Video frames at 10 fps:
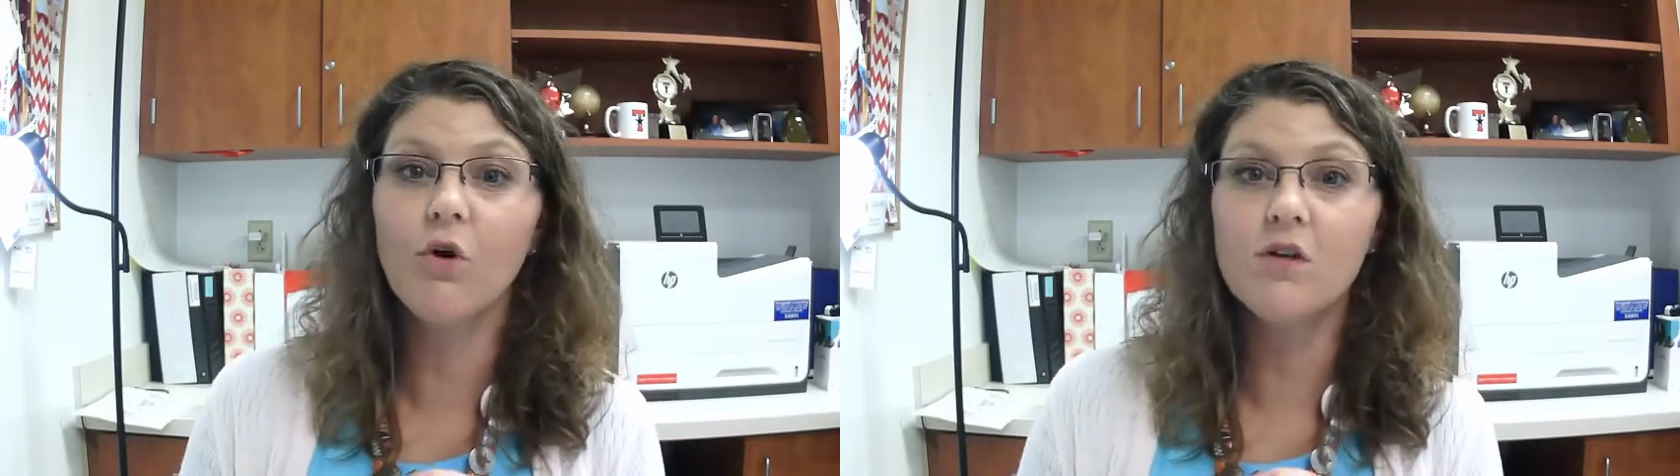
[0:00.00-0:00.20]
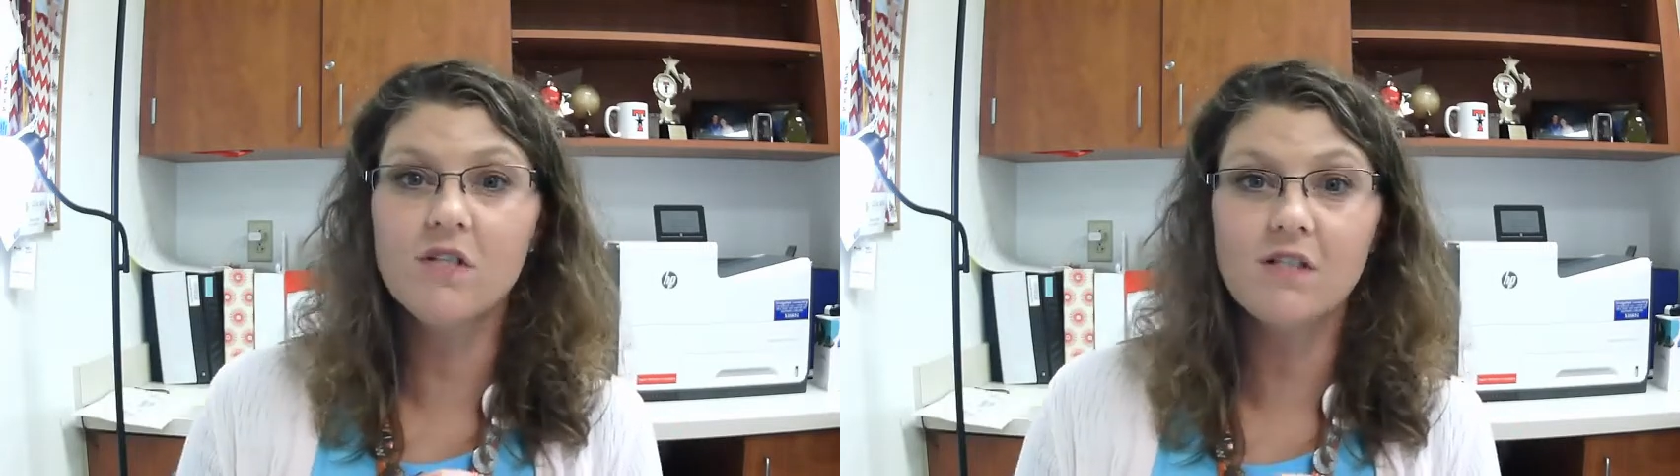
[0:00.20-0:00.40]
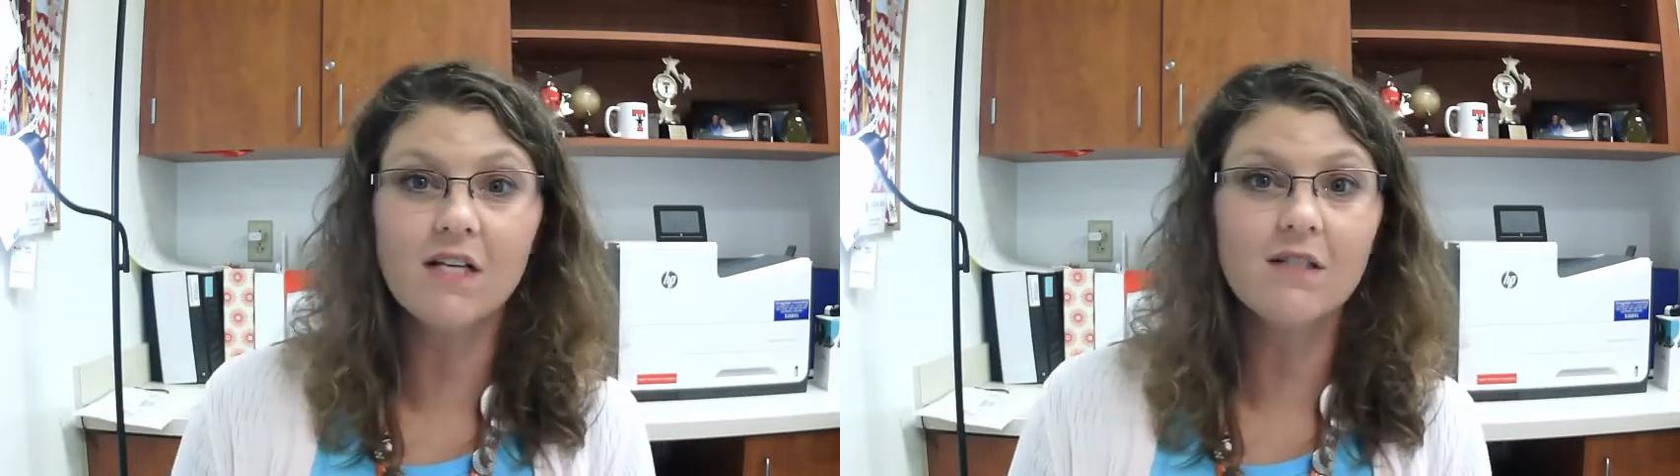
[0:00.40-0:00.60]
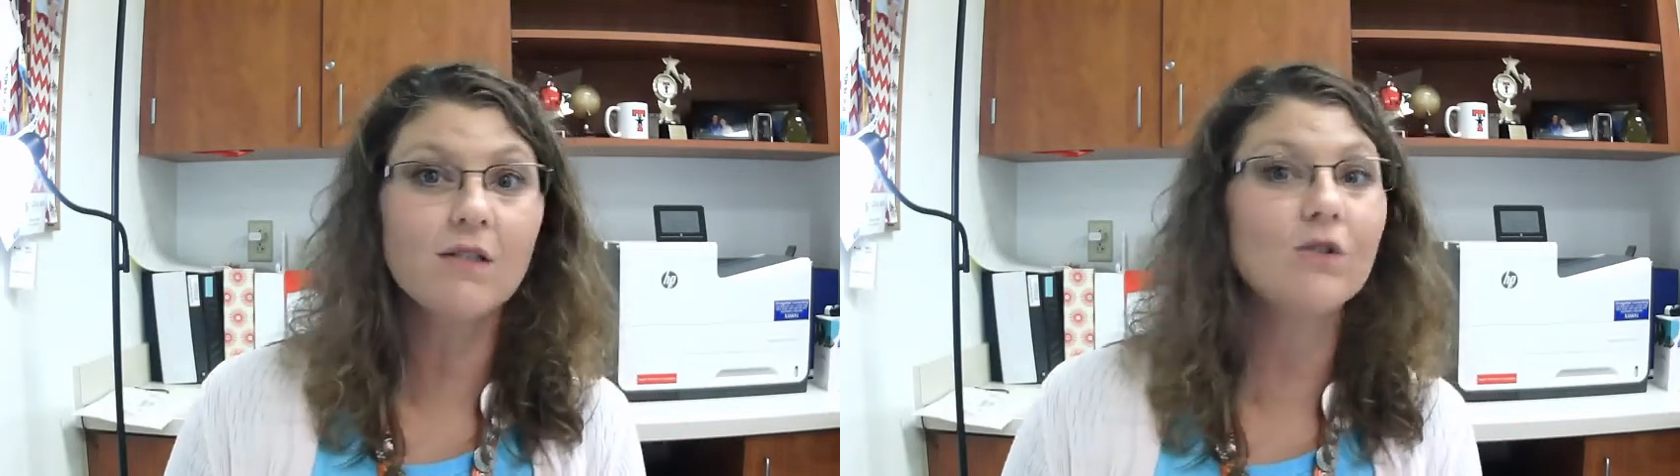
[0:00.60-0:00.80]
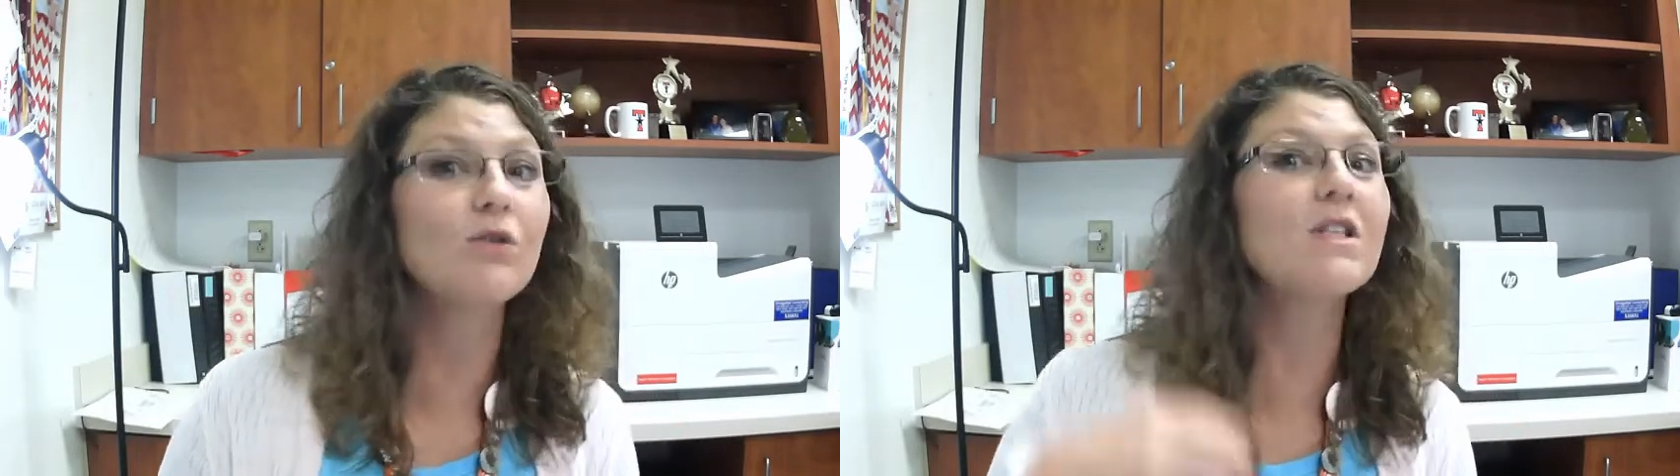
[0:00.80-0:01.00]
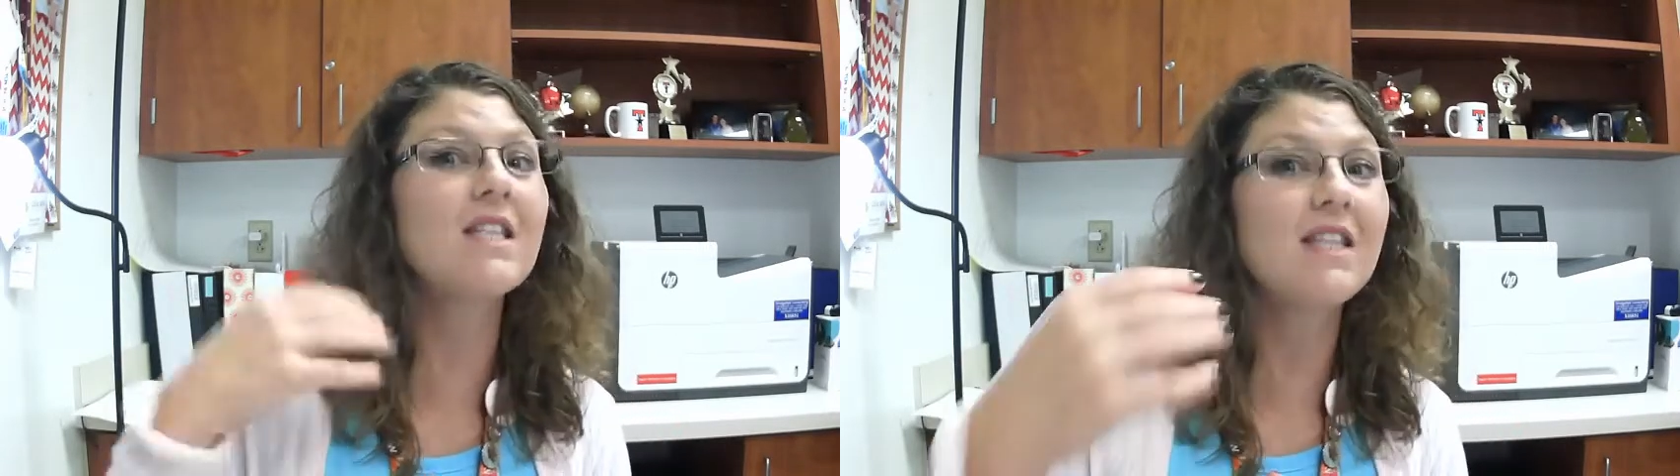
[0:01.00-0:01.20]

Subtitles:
our dyslexic students,